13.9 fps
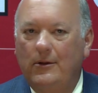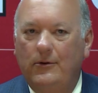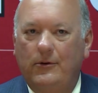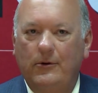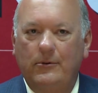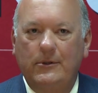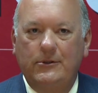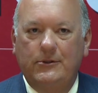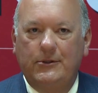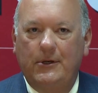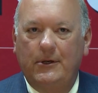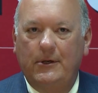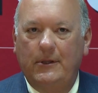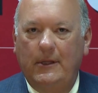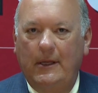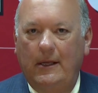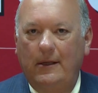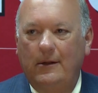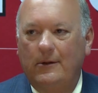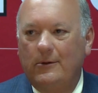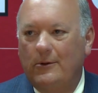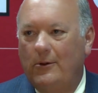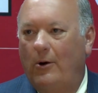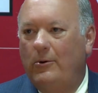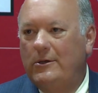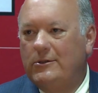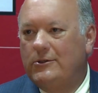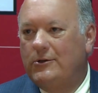to assure the
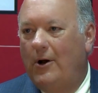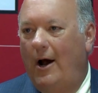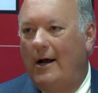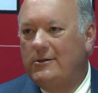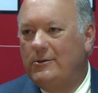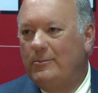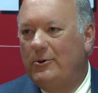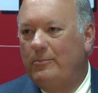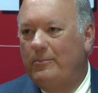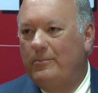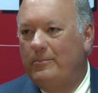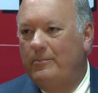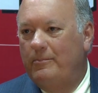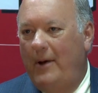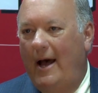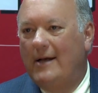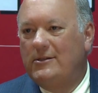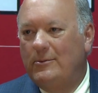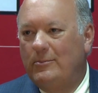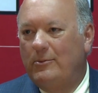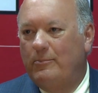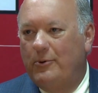lowest possible, possible